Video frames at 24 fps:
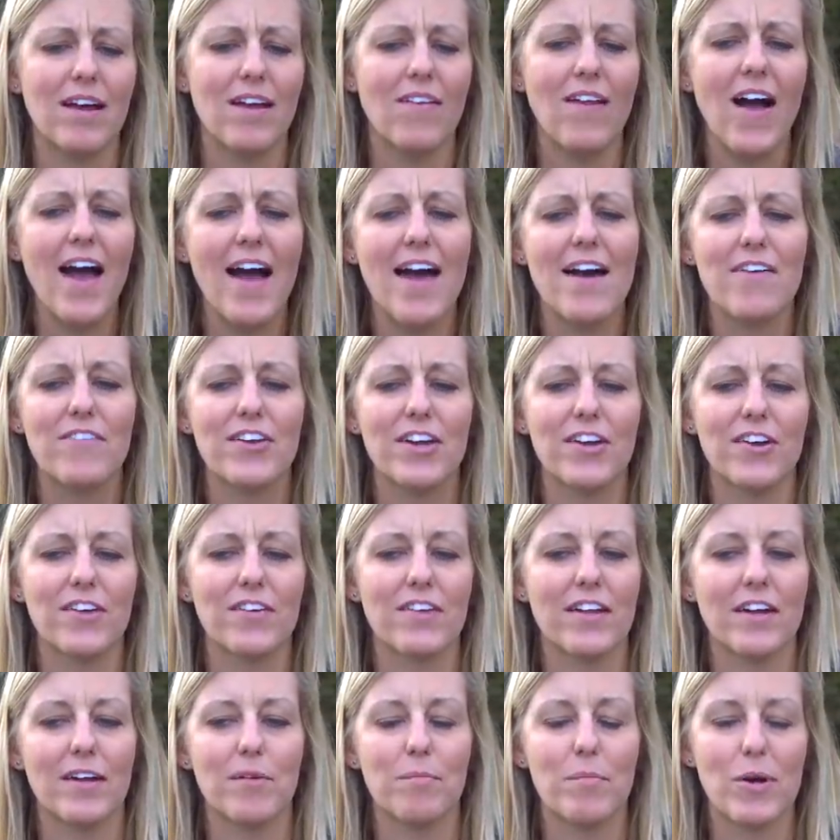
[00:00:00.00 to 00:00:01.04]
a lot heavier
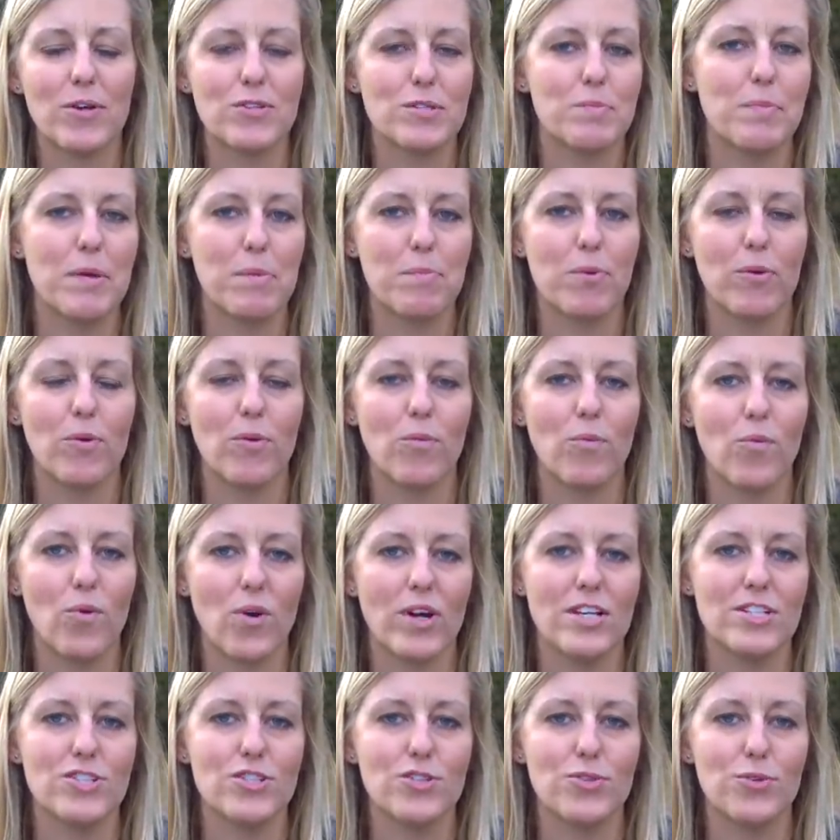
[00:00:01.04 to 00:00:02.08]
than most people
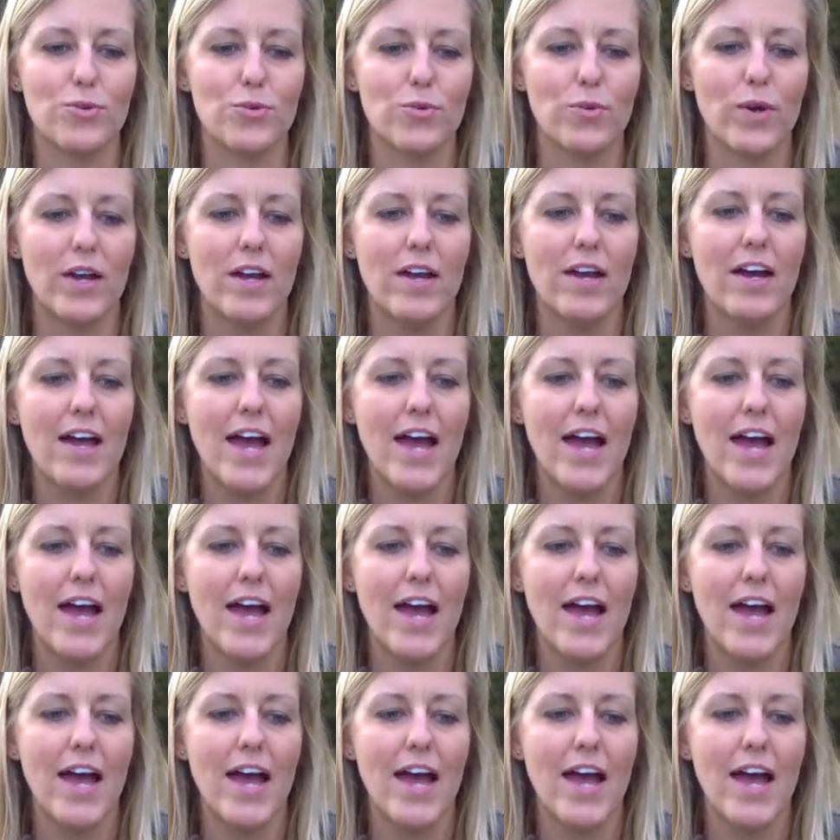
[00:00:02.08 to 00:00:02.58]
want to